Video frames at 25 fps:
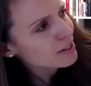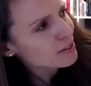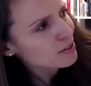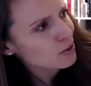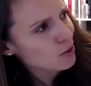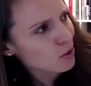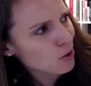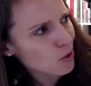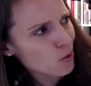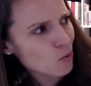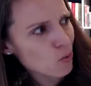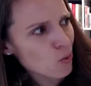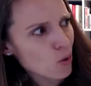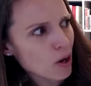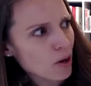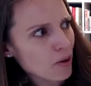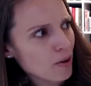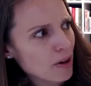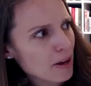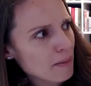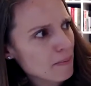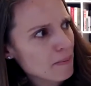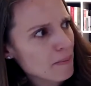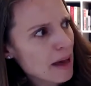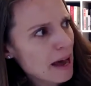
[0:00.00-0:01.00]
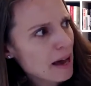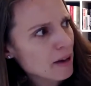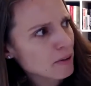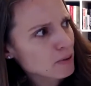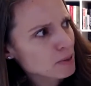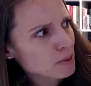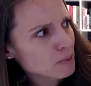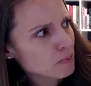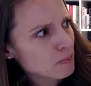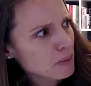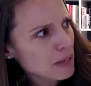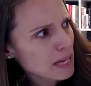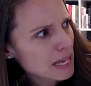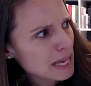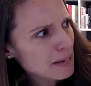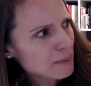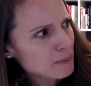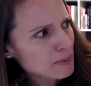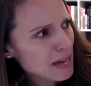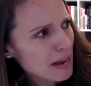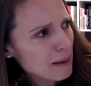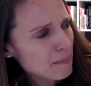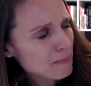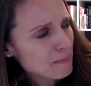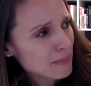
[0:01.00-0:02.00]
Don't worry, Mouse
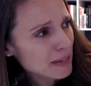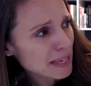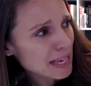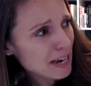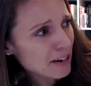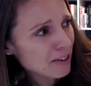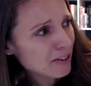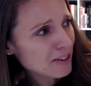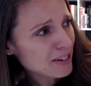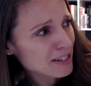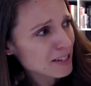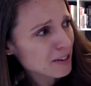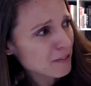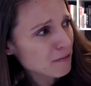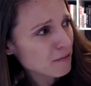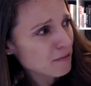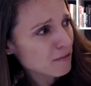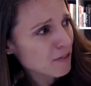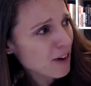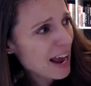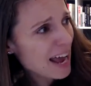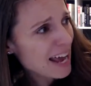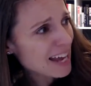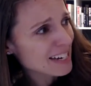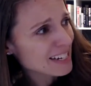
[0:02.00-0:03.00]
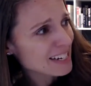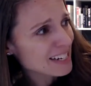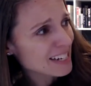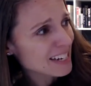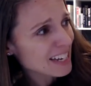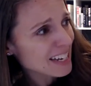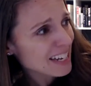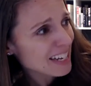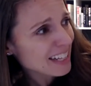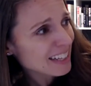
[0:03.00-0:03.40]
peeped. I'm here as a friend.